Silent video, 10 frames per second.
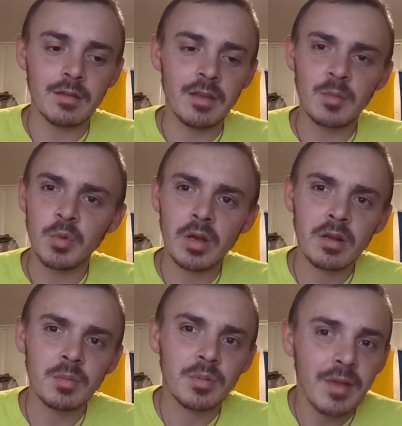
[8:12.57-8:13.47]
He brought
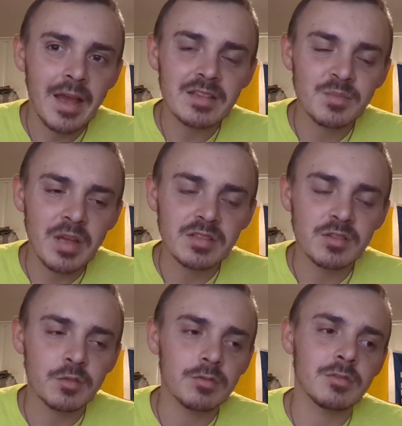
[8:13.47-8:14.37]
up hazmat
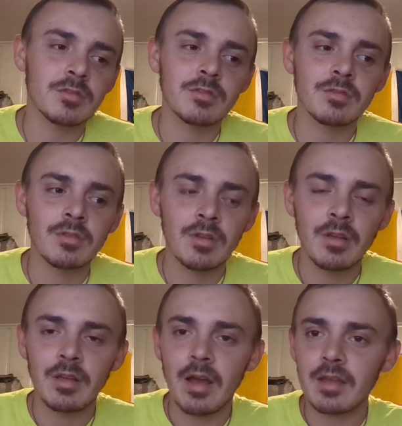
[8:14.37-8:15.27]
suits.
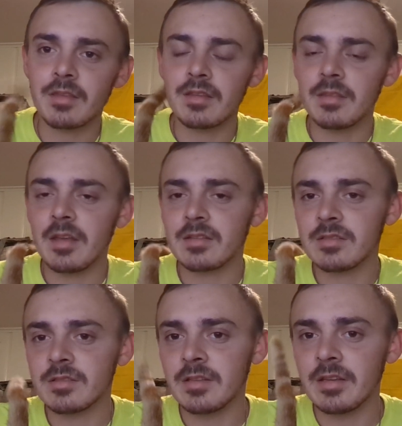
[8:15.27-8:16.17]
I think
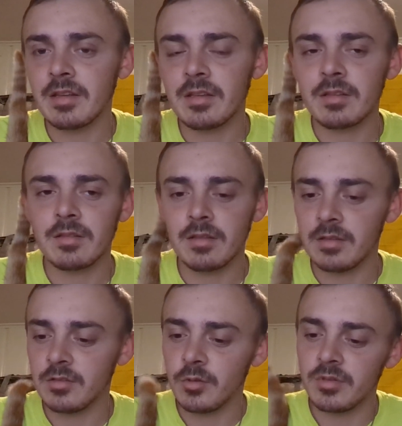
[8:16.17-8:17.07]
that's getting
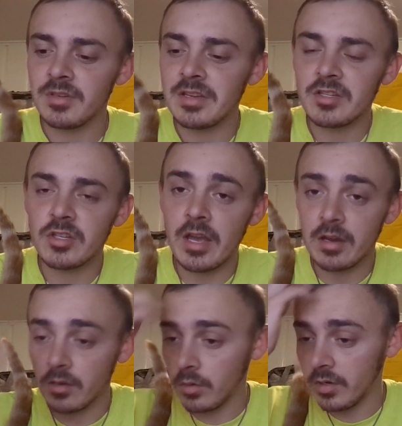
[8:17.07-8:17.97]
into a niche
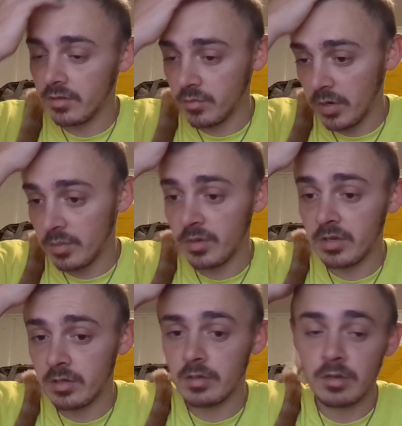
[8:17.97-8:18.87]
category of
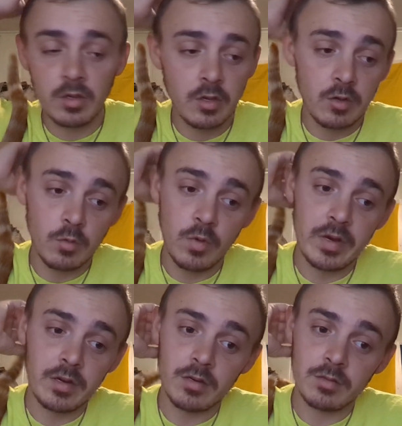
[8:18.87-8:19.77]
prepping
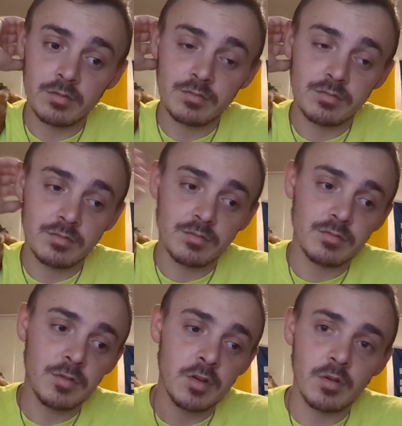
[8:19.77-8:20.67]
where,
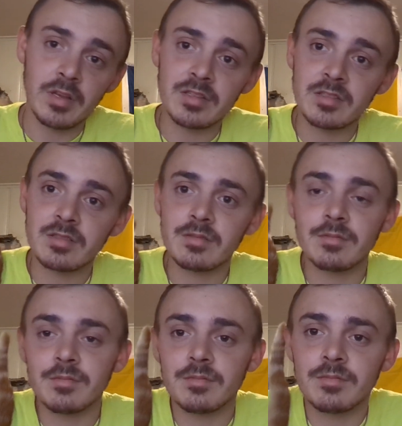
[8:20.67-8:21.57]
you know, it's
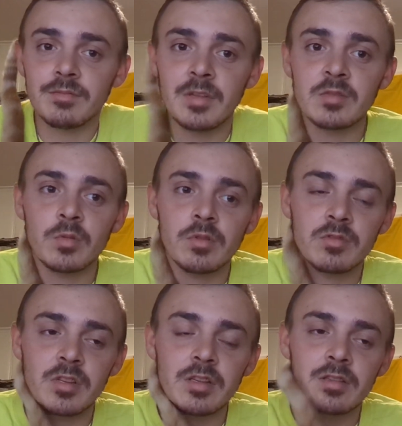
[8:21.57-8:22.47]
one of
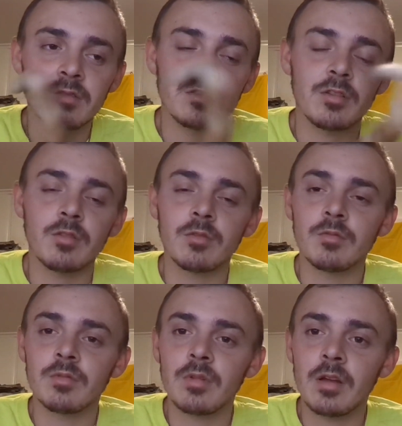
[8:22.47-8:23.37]
those things, you know,
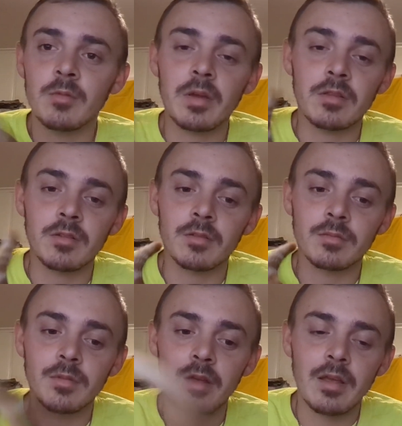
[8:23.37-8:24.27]
I'd rather
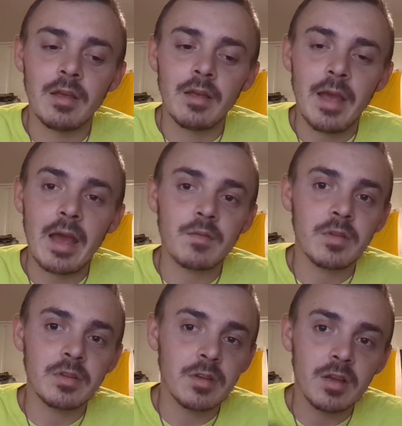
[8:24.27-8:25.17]
have
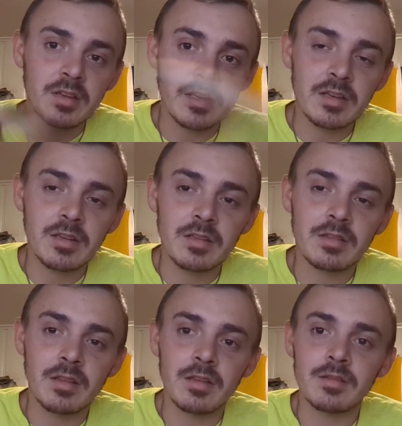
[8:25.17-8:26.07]
it and not need
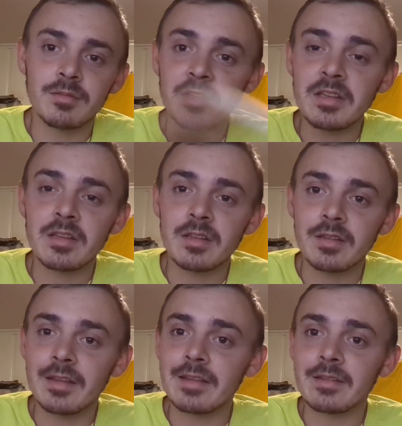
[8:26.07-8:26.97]
it than need
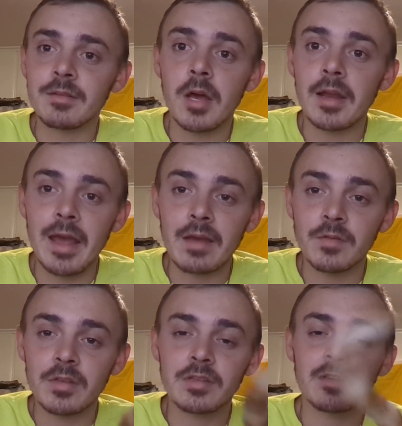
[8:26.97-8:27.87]
it and not
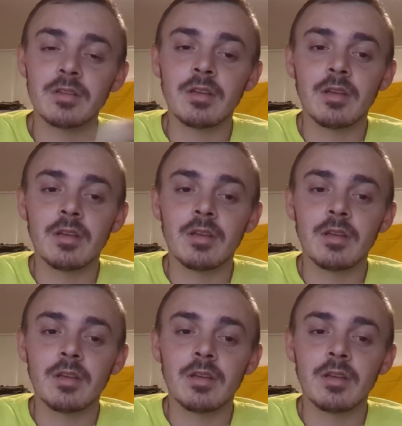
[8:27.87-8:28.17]
have it.